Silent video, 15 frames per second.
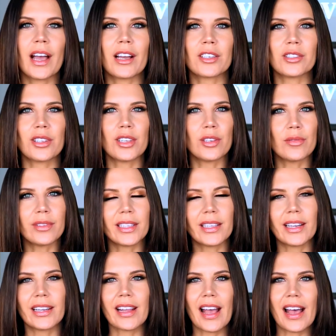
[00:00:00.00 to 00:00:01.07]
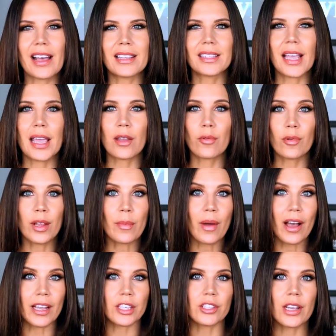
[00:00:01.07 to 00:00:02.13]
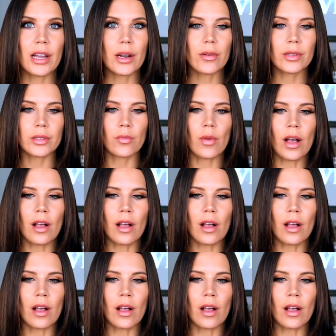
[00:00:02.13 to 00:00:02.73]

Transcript: actually using it as a cream eyeshadow as